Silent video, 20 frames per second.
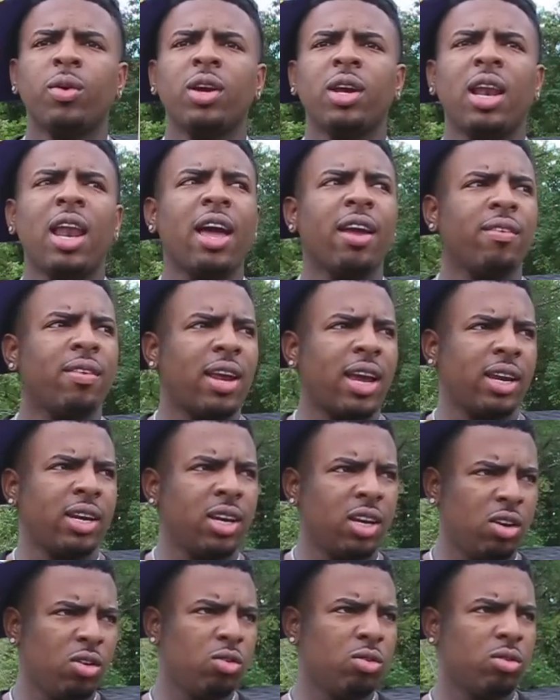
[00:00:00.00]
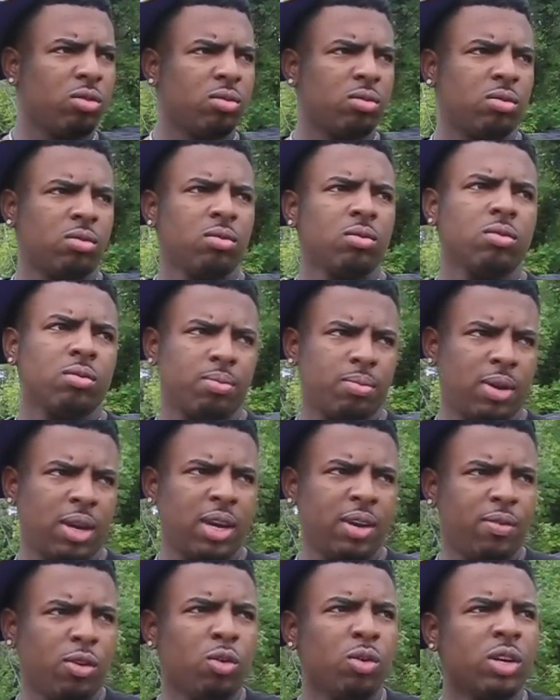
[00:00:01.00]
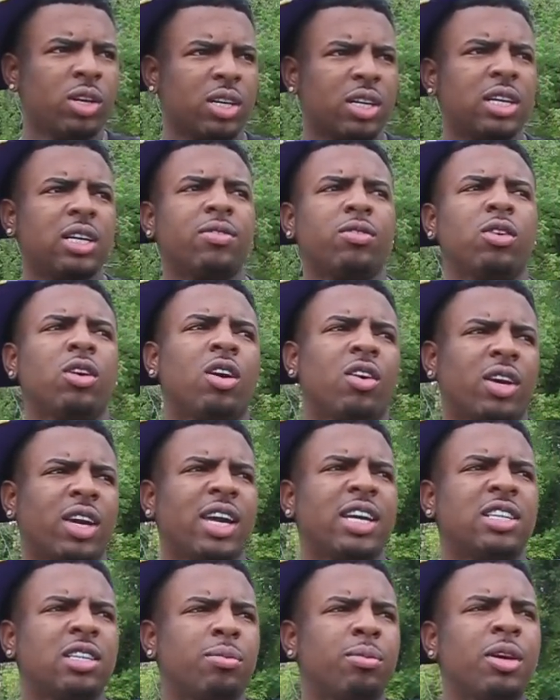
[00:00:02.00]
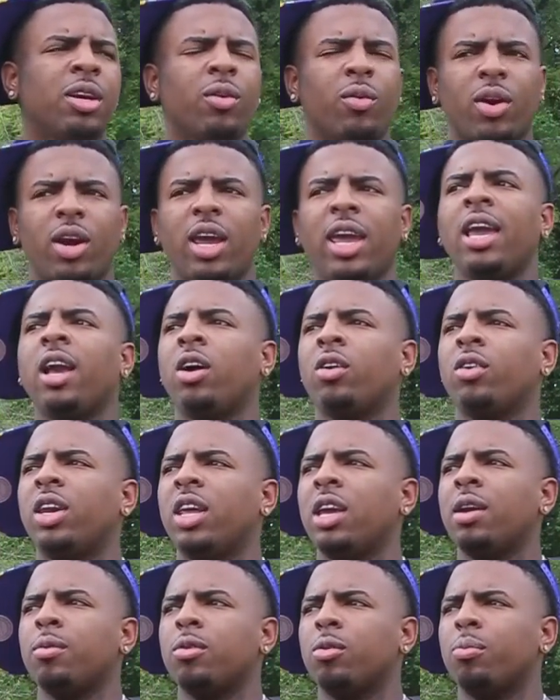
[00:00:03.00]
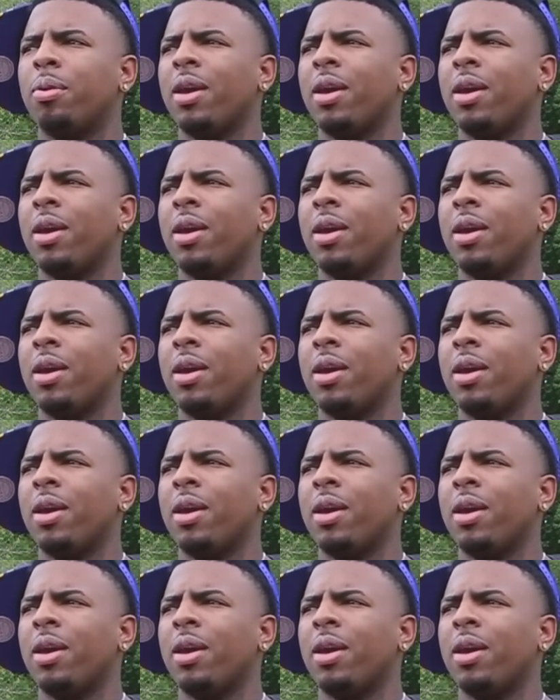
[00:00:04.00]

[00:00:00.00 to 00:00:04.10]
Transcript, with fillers: real life, like nigga, you if you in the Cliff, you gonna catch him anywhere. He gonna DM you